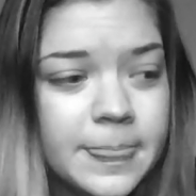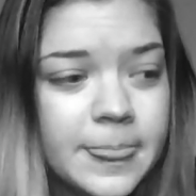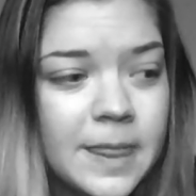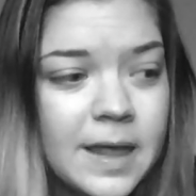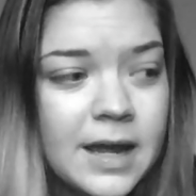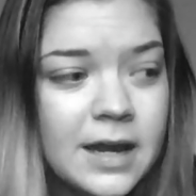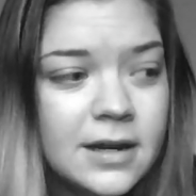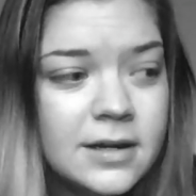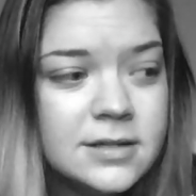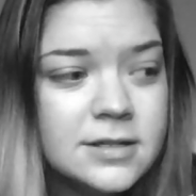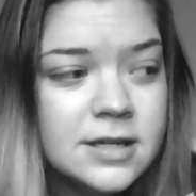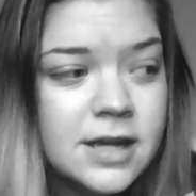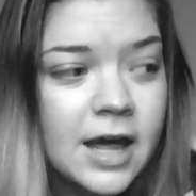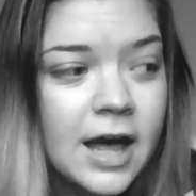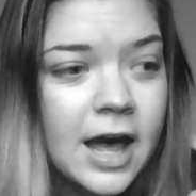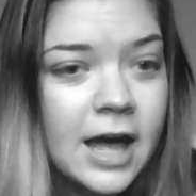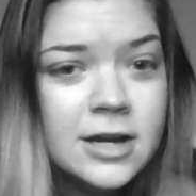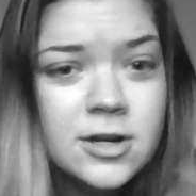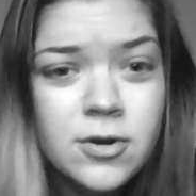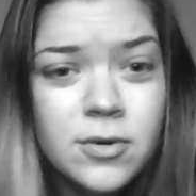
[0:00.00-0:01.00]
and
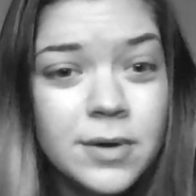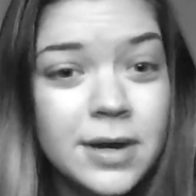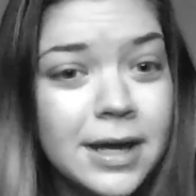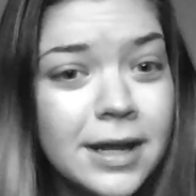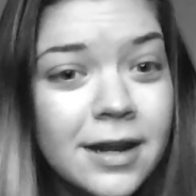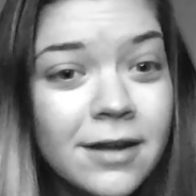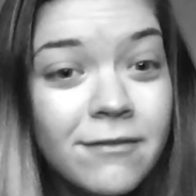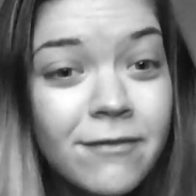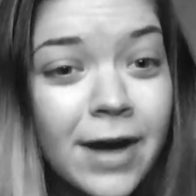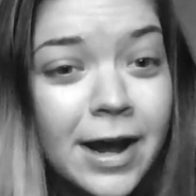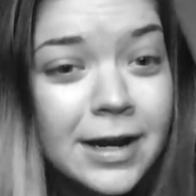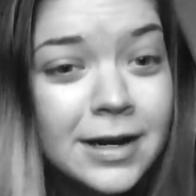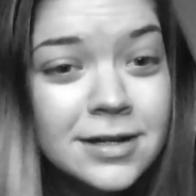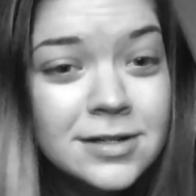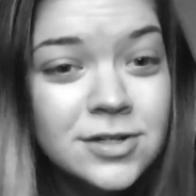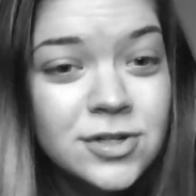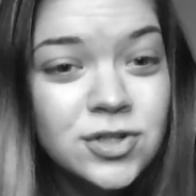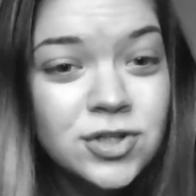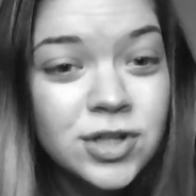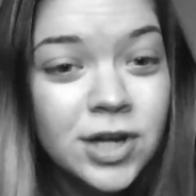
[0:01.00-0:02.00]
I don't get invited
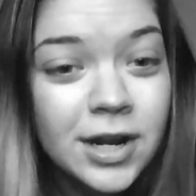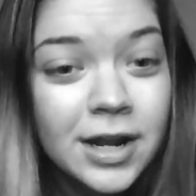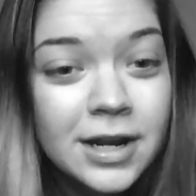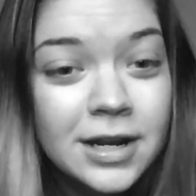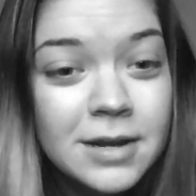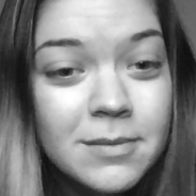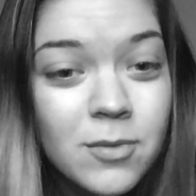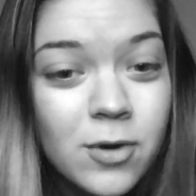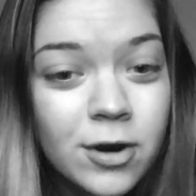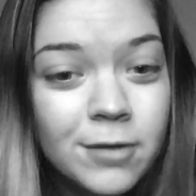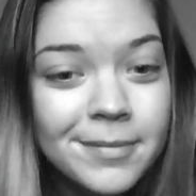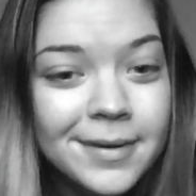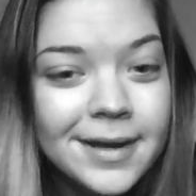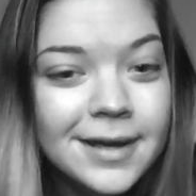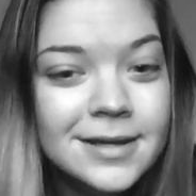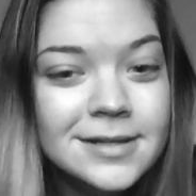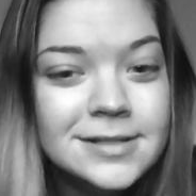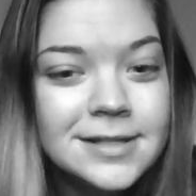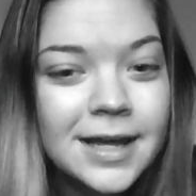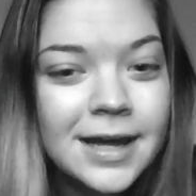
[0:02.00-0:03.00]
to shit anymore
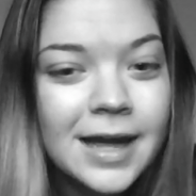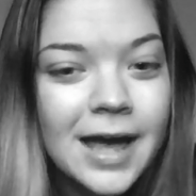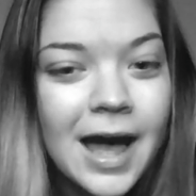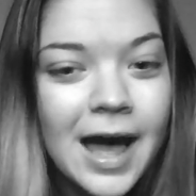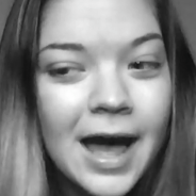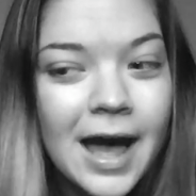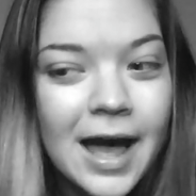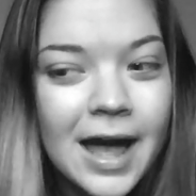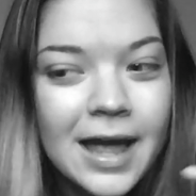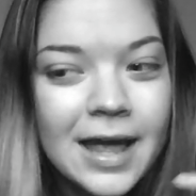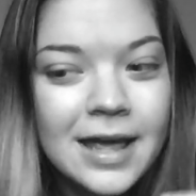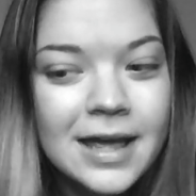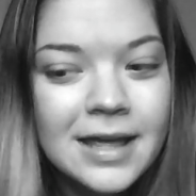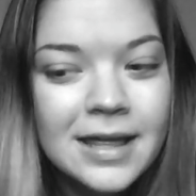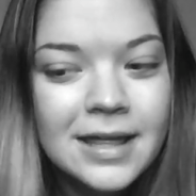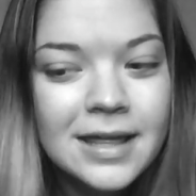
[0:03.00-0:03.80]
because like, I